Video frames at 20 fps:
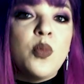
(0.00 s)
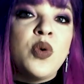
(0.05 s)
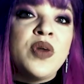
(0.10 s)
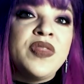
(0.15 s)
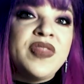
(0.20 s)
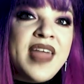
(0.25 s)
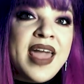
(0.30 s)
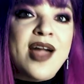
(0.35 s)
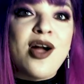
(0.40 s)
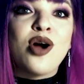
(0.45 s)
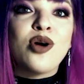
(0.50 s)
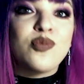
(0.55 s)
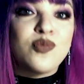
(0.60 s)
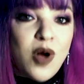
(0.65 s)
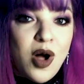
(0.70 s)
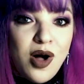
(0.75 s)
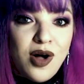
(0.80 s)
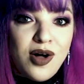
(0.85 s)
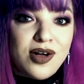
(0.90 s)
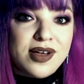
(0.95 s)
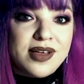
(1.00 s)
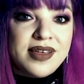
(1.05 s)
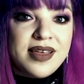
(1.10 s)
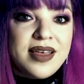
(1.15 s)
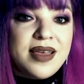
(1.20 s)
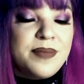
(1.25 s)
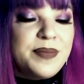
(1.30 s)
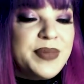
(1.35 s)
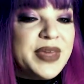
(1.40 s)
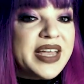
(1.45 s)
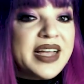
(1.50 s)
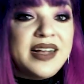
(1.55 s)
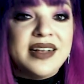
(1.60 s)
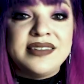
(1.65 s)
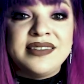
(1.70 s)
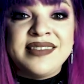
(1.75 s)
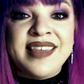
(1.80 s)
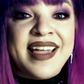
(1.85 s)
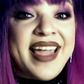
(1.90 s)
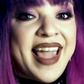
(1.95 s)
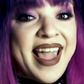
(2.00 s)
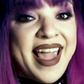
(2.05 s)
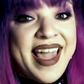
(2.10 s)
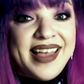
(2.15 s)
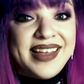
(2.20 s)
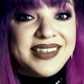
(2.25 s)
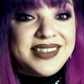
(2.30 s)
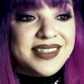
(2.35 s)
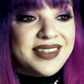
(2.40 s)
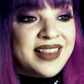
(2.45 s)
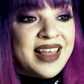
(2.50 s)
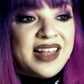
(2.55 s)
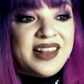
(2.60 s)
when they are wrong, because they can't.